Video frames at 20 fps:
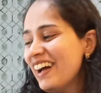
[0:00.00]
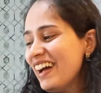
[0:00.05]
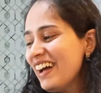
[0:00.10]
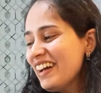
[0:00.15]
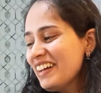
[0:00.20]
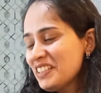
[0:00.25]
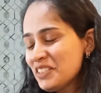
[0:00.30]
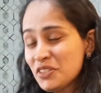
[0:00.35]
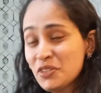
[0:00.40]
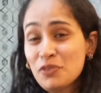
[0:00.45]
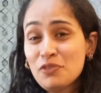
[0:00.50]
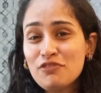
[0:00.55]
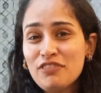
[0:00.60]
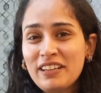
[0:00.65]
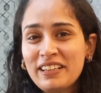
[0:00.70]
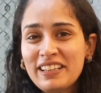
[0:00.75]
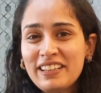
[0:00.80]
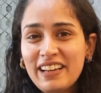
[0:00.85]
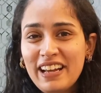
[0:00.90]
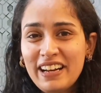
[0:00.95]
It's so
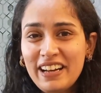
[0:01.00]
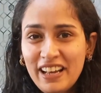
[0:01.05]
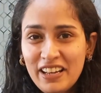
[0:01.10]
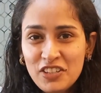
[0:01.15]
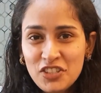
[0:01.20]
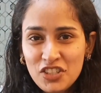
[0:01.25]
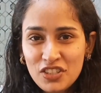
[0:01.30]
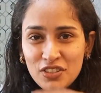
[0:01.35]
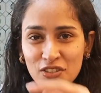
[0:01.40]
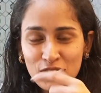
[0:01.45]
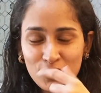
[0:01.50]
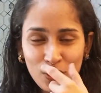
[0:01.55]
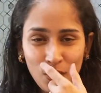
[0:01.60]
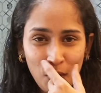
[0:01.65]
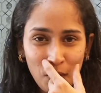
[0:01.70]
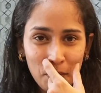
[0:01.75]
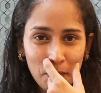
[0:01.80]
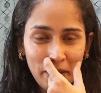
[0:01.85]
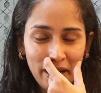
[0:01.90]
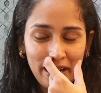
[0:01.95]
funny, right? I just
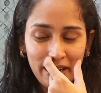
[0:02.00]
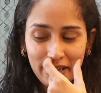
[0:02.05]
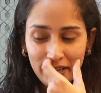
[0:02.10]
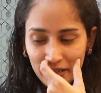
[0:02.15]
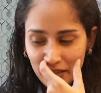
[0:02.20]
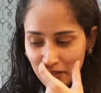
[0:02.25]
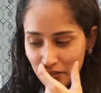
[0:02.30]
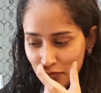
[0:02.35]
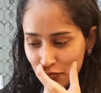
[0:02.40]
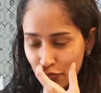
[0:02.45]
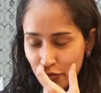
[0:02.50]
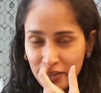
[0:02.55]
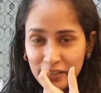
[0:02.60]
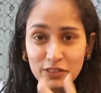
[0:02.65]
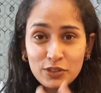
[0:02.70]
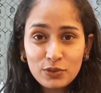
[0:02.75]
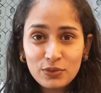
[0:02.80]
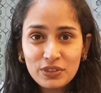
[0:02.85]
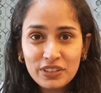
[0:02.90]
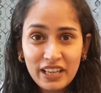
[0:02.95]
saw my
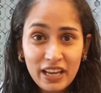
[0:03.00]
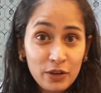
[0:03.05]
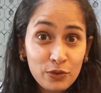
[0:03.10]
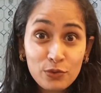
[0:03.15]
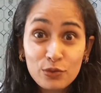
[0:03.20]
face over there.